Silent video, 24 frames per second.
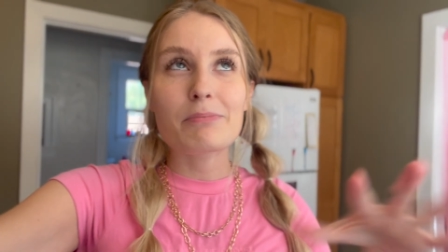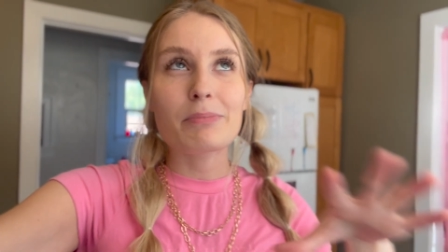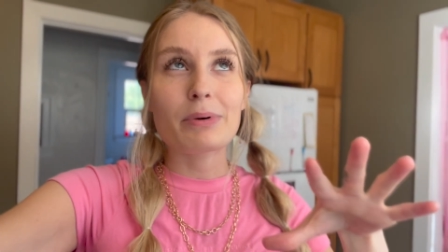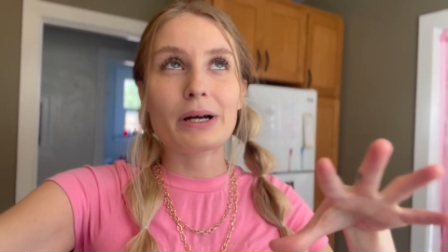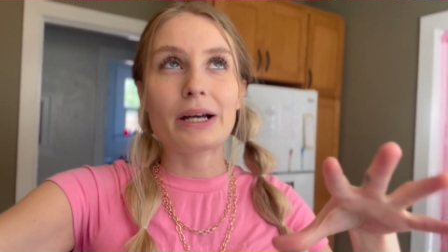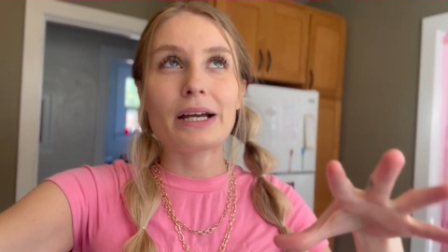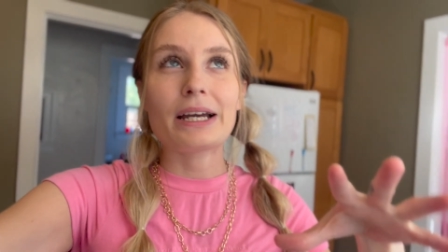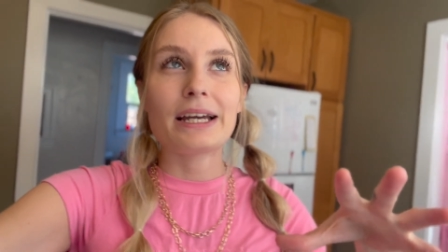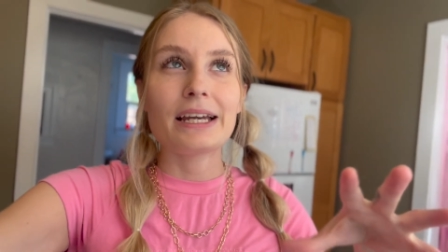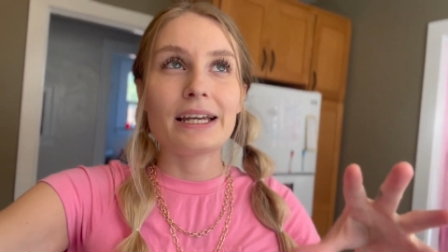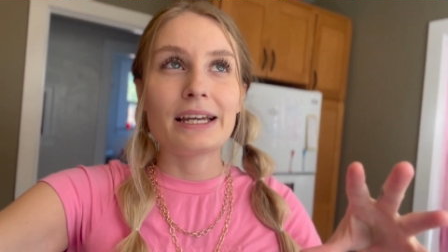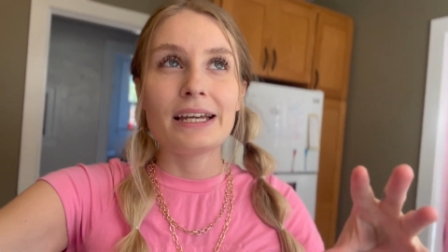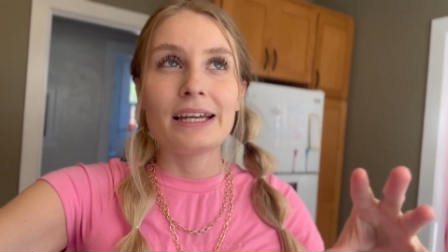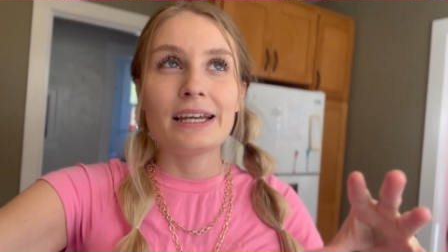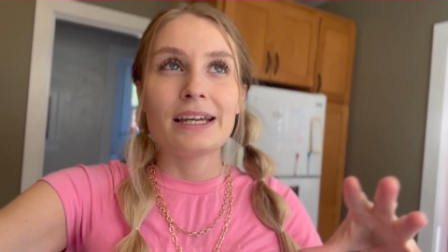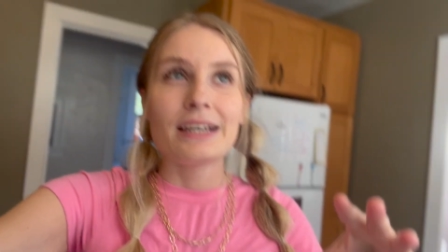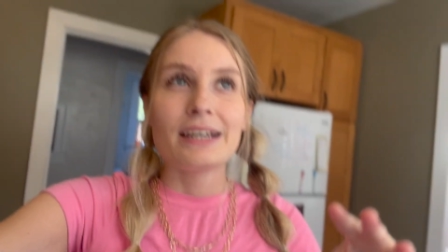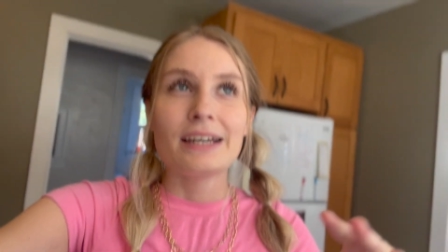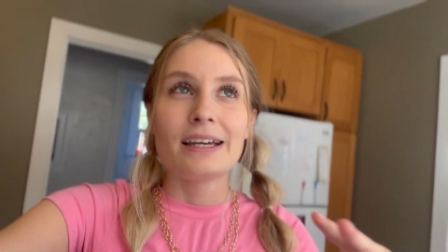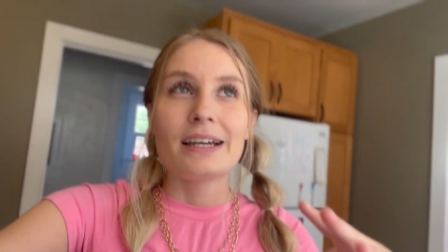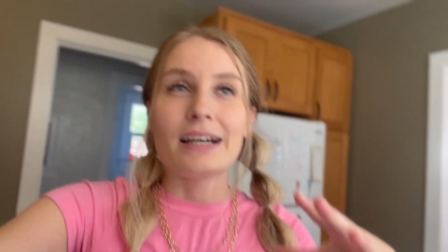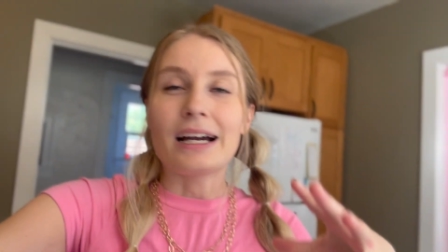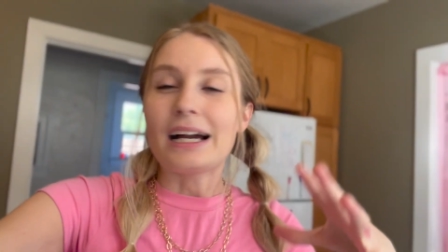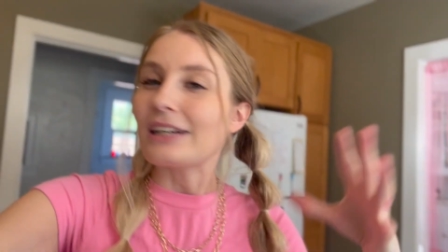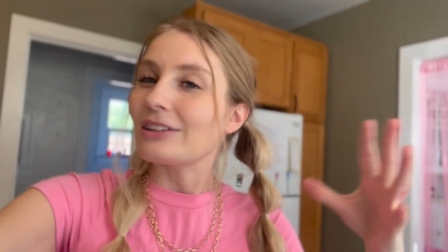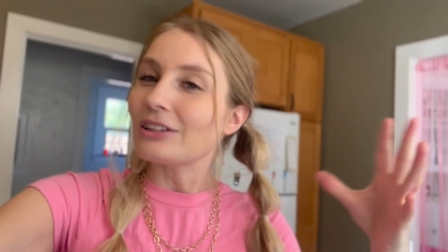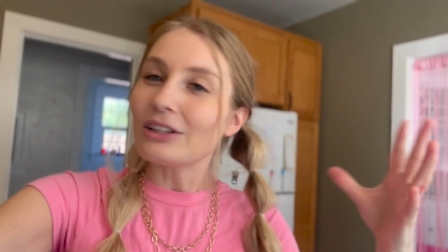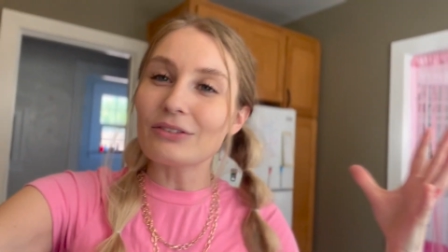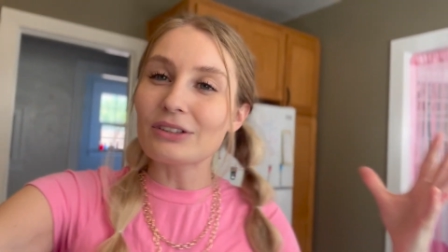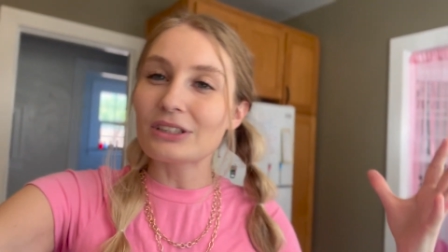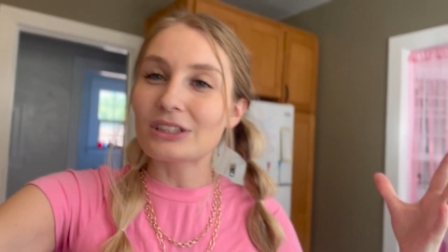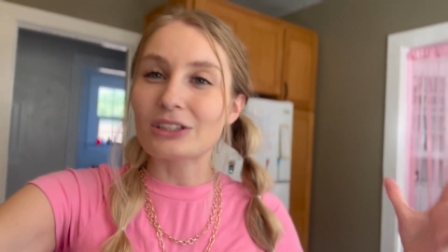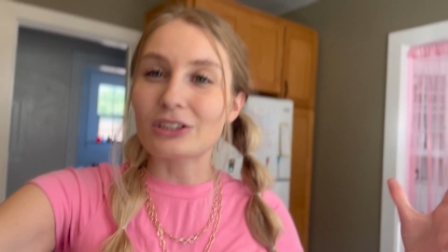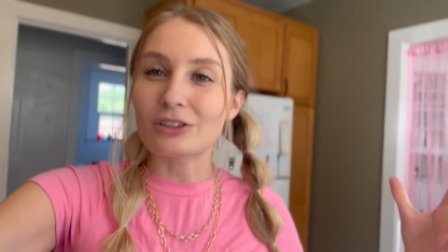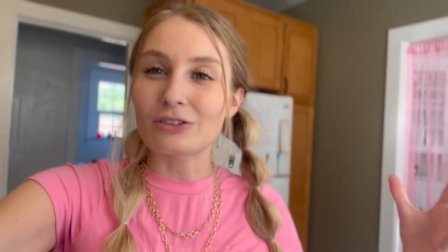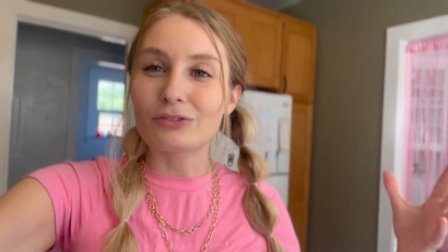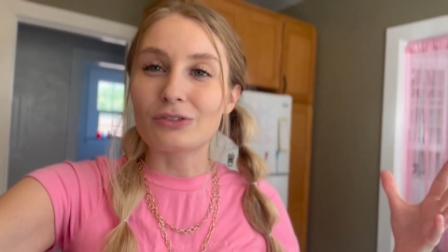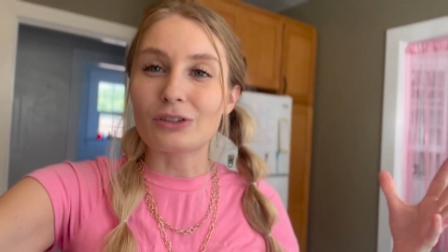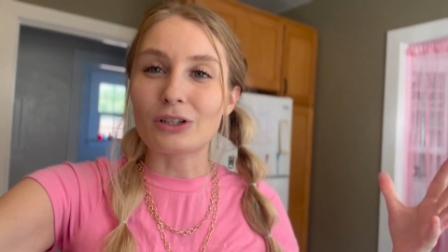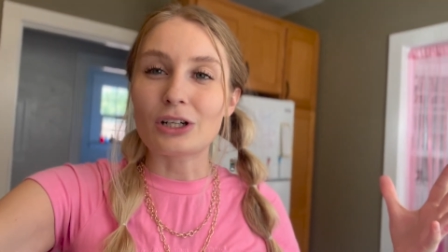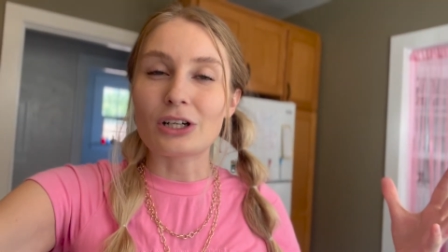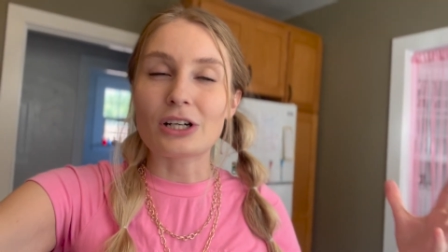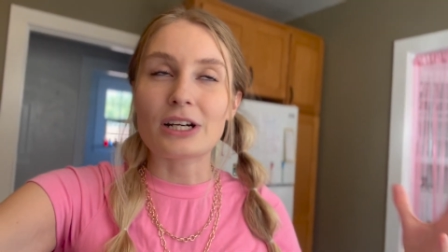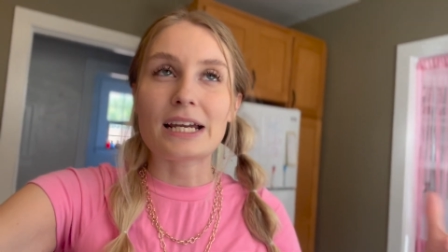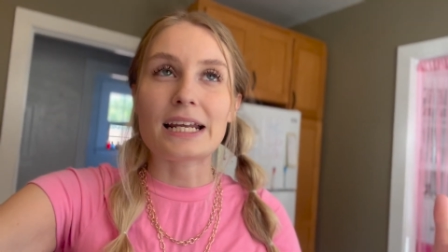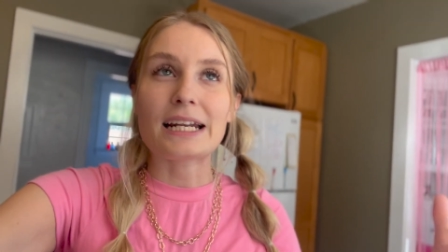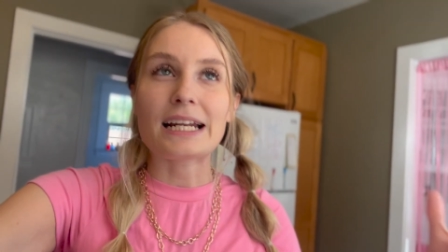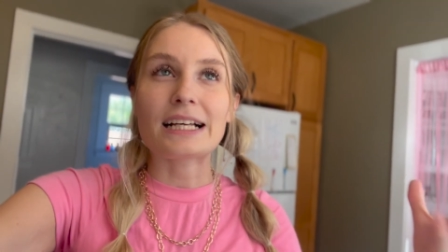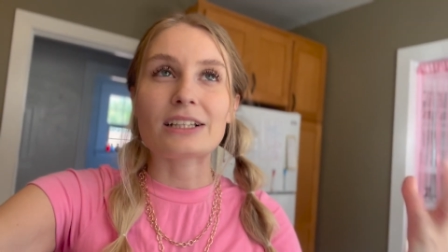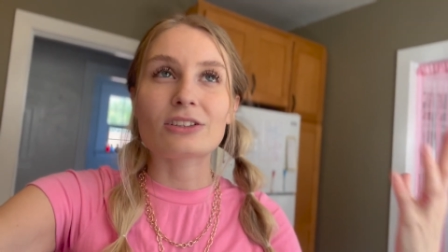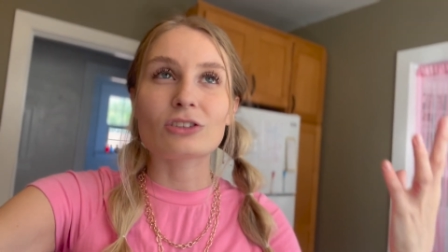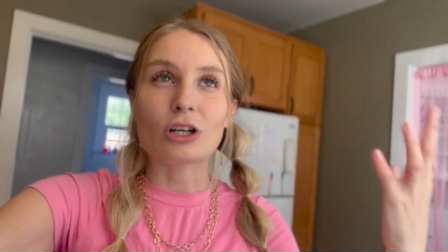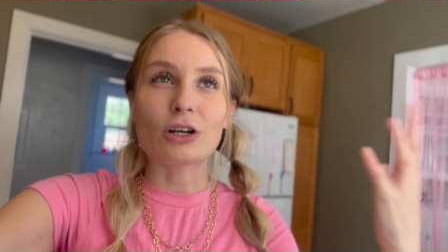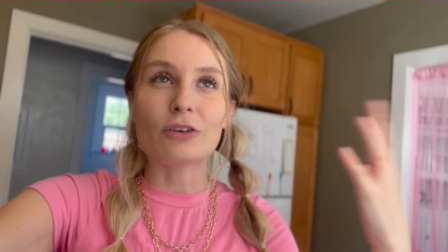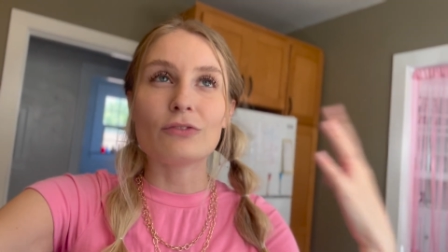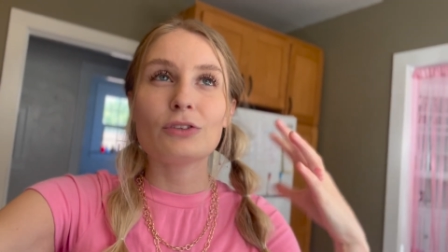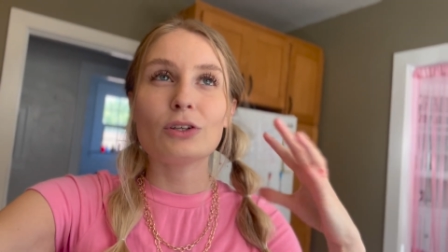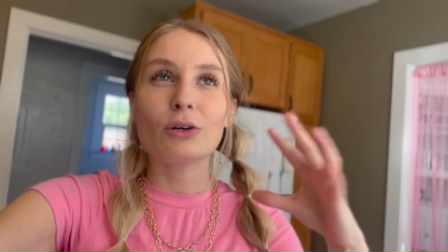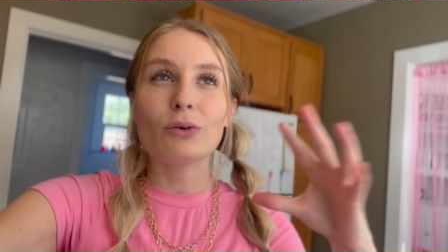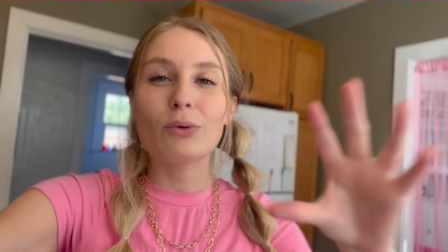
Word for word: but I love it so far and I love the